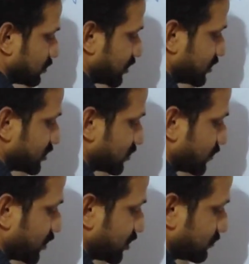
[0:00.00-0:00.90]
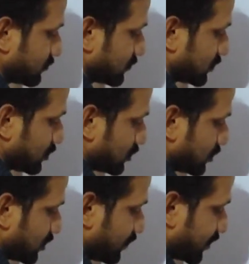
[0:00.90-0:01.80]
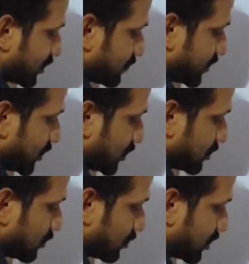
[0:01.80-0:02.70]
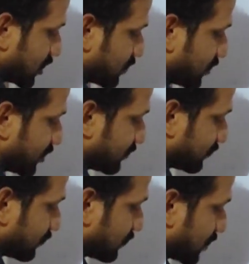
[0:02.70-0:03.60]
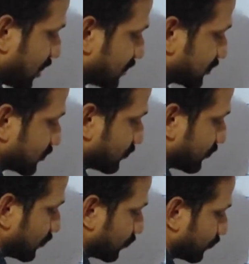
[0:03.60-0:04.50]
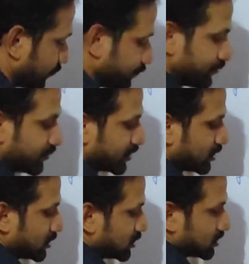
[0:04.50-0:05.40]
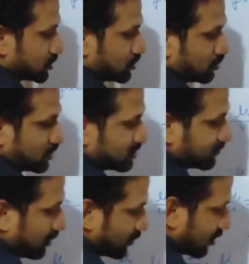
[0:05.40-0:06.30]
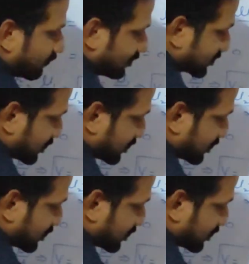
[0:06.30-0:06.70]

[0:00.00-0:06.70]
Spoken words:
denser medium divided by rarer medium as mu. So this formula will